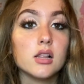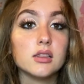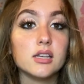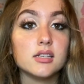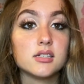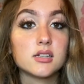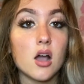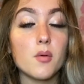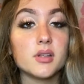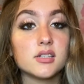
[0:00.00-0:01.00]
least
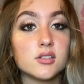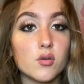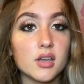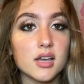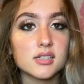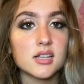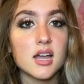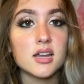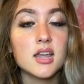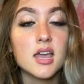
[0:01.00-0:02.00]
common zodiac
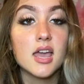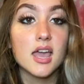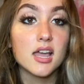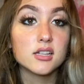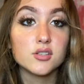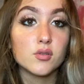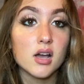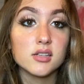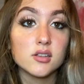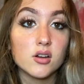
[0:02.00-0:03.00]
sign, and you
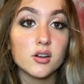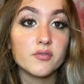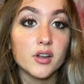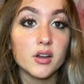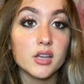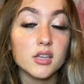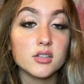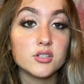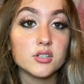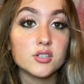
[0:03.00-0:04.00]
guys are very
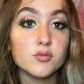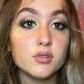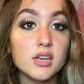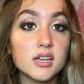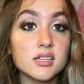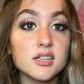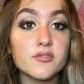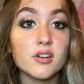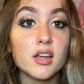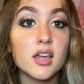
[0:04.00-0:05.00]
just unique and
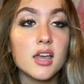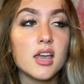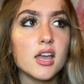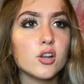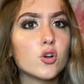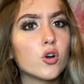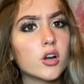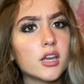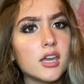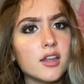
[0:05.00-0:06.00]
different and
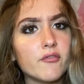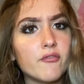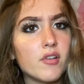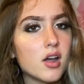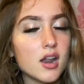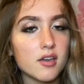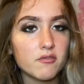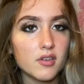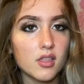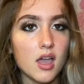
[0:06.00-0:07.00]
quirky and fun. I
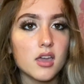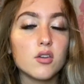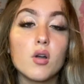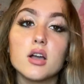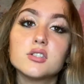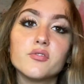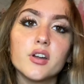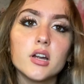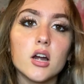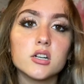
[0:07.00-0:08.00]
feel like you guys are
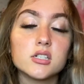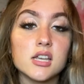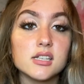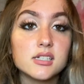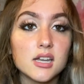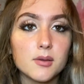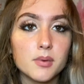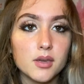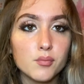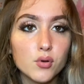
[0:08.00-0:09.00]
very artistic
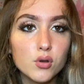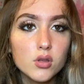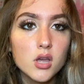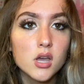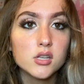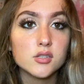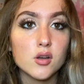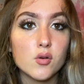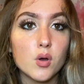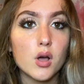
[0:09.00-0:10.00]
people,
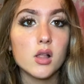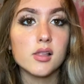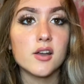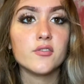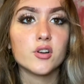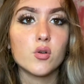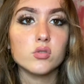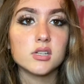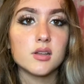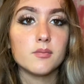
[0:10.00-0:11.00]
so a lot of your
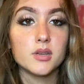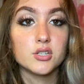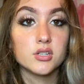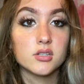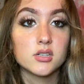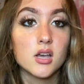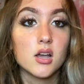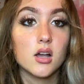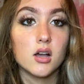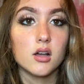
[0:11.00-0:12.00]
goals and ambitions
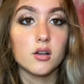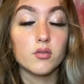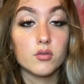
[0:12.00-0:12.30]
uh